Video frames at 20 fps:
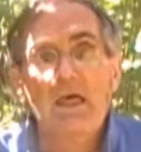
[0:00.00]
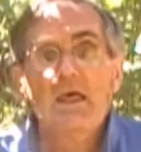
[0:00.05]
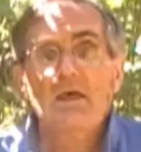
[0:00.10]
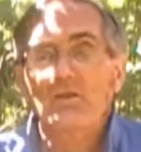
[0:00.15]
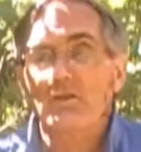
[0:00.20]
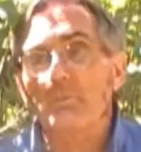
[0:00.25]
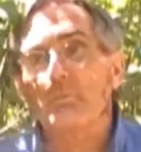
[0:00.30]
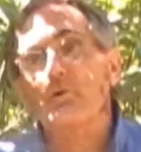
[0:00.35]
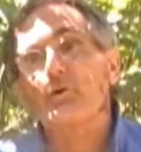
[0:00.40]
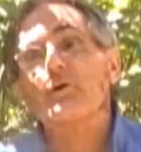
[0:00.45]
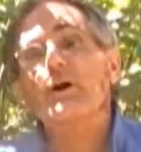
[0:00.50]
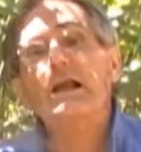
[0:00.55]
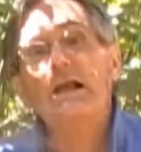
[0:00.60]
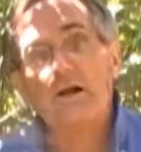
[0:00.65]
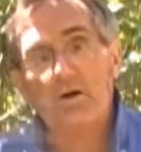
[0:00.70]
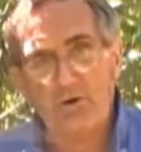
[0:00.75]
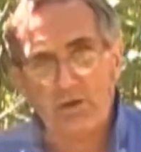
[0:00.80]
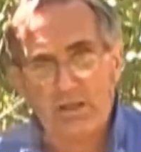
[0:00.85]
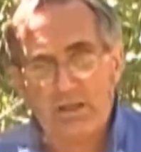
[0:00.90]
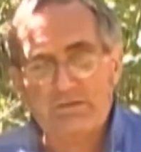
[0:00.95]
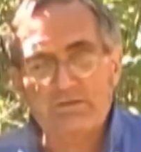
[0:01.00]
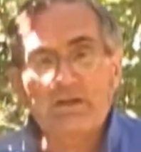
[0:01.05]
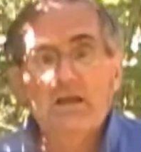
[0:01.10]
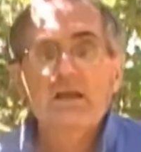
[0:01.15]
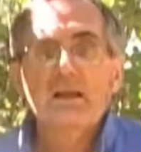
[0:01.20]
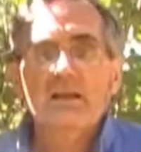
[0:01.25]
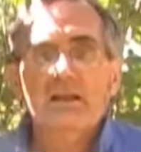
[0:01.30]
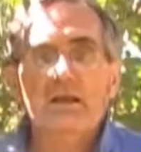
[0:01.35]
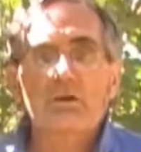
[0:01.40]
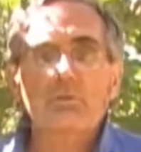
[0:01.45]
the prairies,
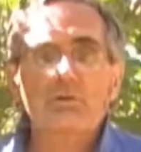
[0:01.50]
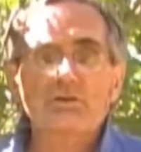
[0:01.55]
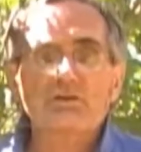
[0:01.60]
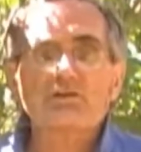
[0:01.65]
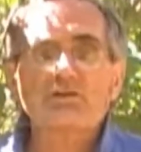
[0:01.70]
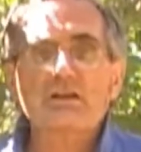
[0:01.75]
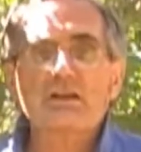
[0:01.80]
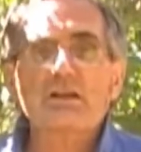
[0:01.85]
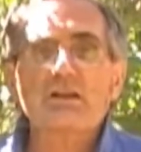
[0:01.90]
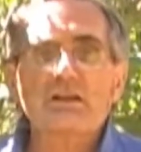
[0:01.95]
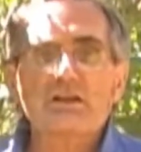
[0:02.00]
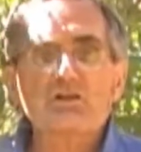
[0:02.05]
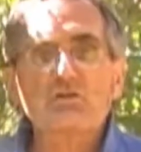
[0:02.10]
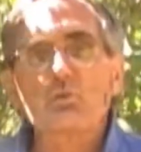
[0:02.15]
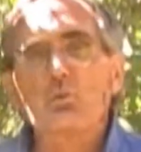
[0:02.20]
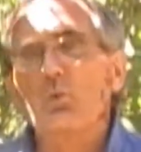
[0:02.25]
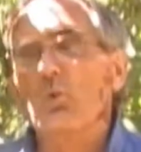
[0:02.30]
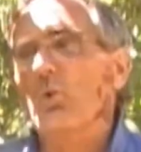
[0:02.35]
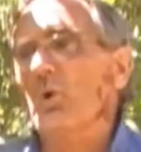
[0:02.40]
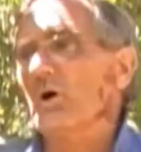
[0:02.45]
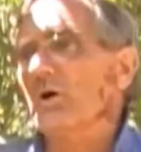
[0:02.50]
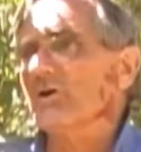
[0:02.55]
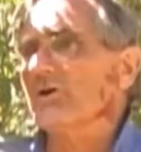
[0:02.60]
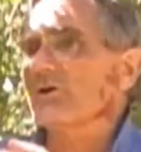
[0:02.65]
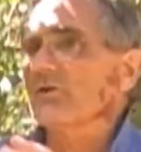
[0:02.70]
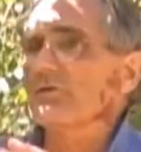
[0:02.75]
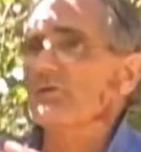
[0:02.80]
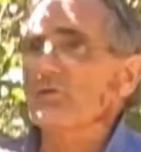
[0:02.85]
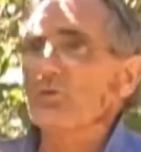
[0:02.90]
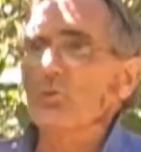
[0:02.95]
they would see these
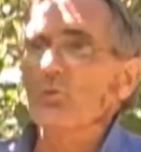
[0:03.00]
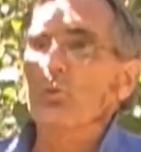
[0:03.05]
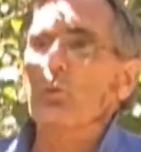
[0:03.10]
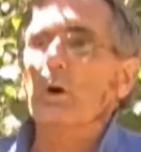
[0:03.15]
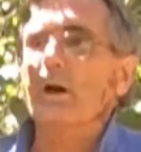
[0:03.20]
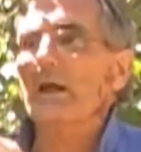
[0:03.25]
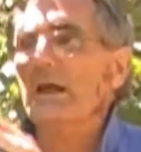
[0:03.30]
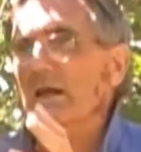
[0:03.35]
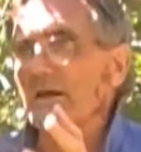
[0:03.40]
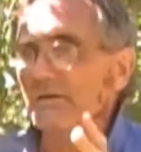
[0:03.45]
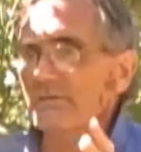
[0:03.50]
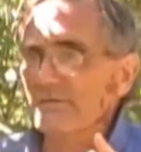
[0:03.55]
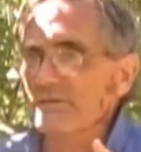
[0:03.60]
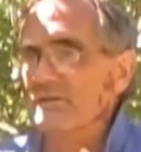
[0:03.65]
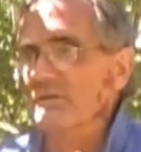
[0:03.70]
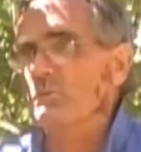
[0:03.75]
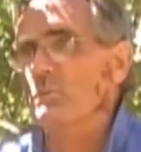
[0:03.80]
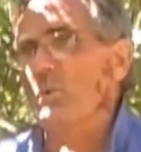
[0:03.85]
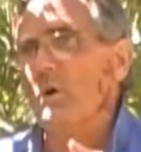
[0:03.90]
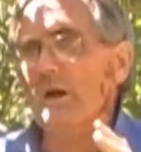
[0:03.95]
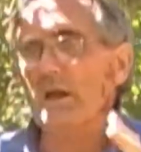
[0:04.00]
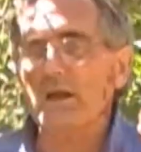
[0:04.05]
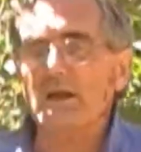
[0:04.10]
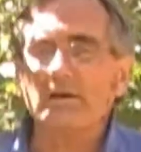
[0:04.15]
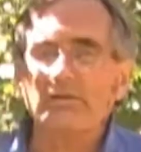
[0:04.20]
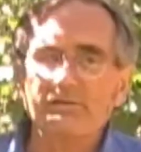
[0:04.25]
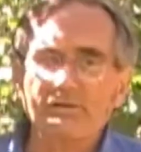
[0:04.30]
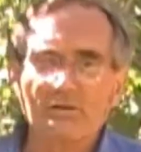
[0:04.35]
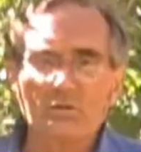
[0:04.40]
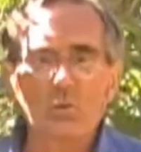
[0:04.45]
wonderful waves and
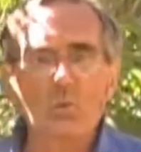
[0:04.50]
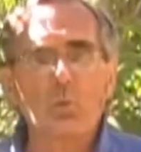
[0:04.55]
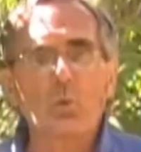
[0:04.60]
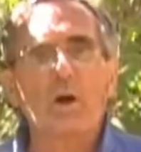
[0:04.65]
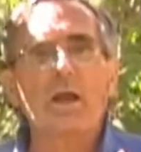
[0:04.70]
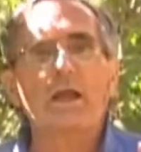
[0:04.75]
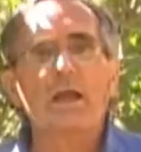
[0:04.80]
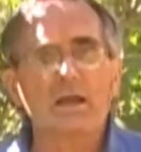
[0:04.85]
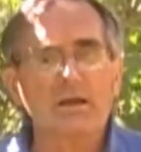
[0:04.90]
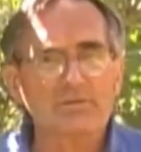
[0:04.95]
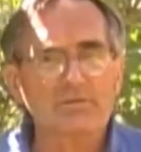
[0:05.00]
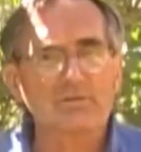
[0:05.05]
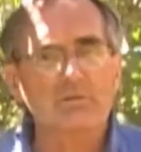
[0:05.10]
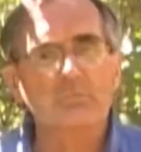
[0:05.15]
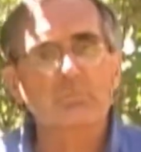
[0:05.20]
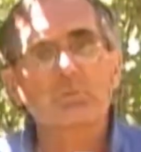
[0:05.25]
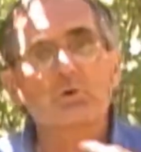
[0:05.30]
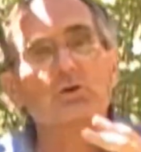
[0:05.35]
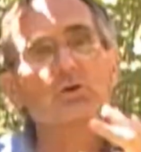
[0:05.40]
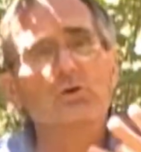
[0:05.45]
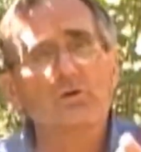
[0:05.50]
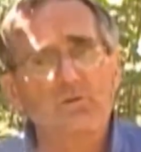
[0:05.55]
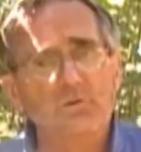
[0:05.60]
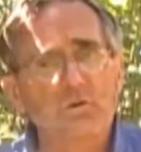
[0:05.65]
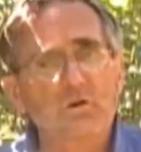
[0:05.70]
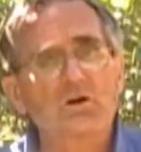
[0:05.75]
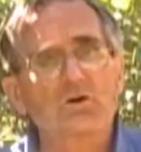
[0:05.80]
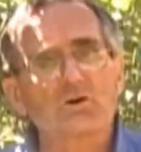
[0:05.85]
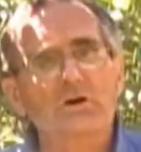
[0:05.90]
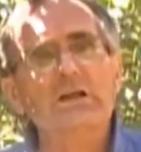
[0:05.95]
waves and waves of beautiful
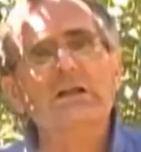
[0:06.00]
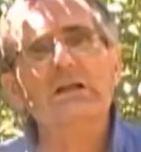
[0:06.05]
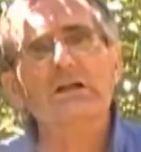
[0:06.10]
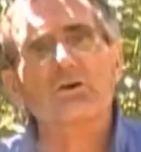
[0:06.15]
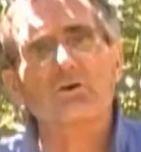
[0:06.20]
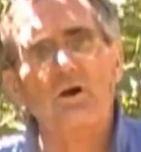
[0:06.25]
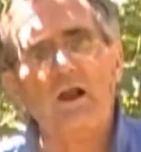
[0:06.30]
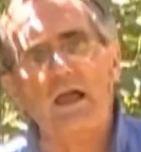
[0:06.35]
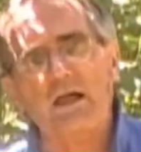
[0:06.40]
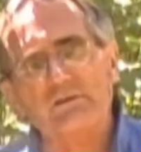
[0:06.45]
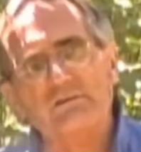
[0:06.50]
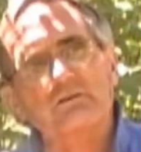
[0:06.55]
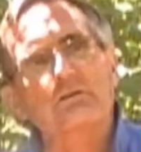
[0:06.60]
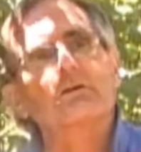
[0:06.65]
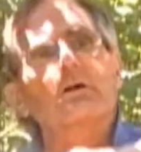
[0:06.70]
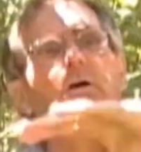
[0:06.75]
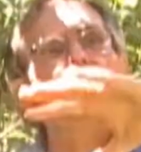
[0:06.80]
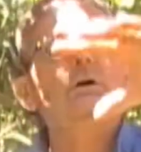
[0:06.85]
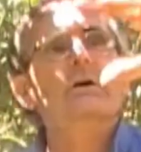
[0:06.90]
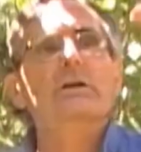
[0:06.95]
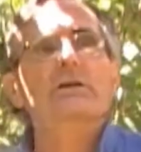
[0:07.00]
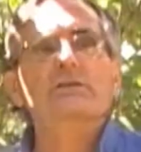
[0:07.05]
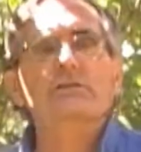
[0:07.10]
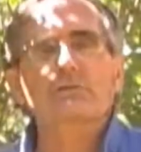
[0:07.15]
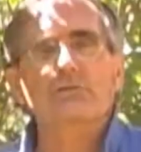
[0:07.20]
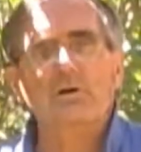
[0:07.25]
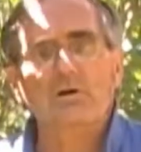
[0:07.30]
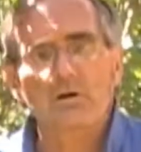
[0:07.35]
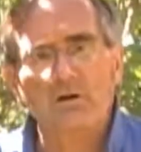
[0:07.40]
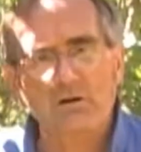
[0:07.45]
green grass growing as
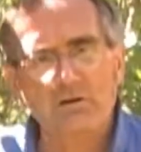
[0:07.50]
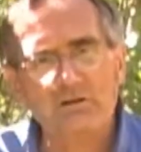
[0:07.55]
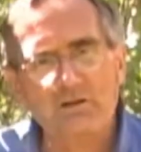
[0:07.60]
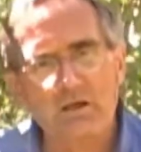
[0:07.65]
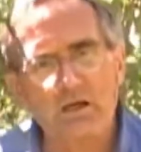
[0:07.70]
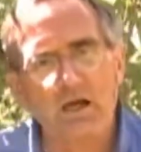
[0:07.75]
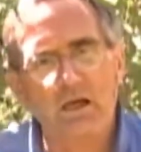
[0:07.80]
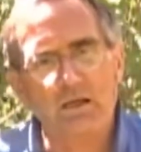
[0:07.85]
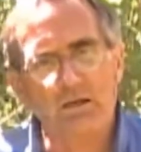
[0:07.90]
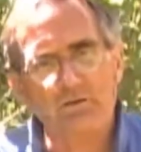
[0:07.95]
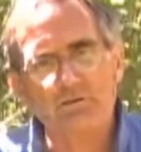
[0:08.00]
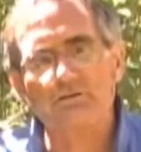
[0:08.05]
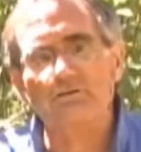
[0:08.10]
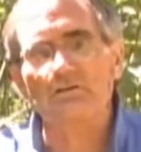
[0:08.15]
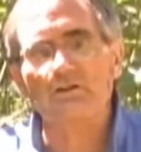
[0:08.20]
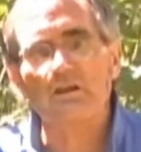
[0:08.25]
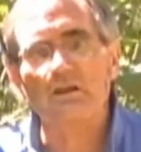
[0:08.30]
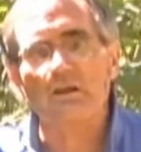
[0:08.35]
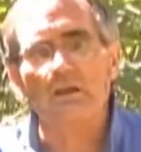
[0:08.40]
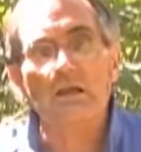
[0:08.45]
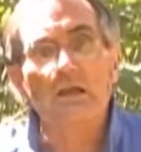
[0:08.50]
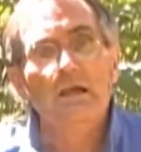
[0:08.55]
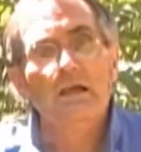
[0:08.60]
far as the eye could see.